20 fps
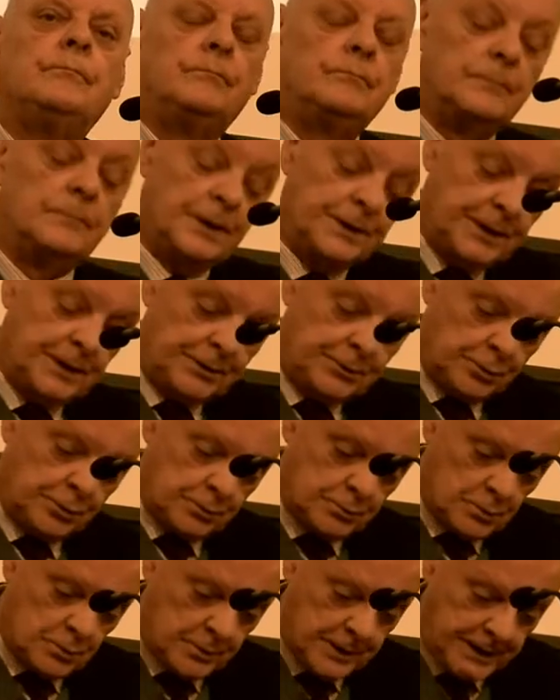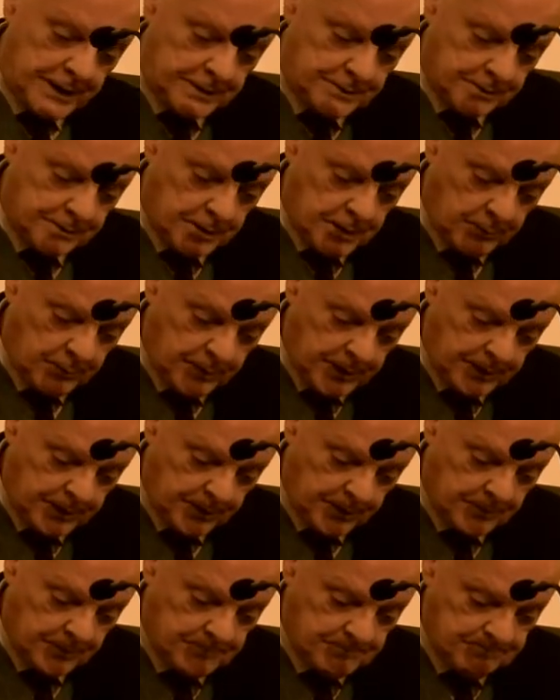But they took no heed to him
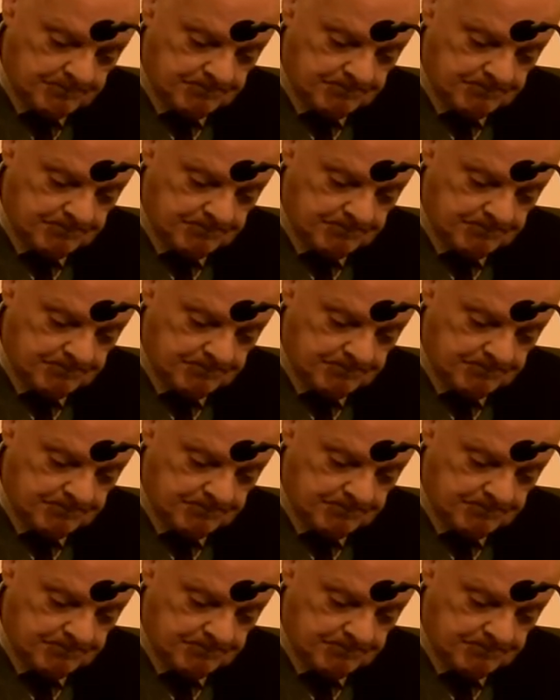either.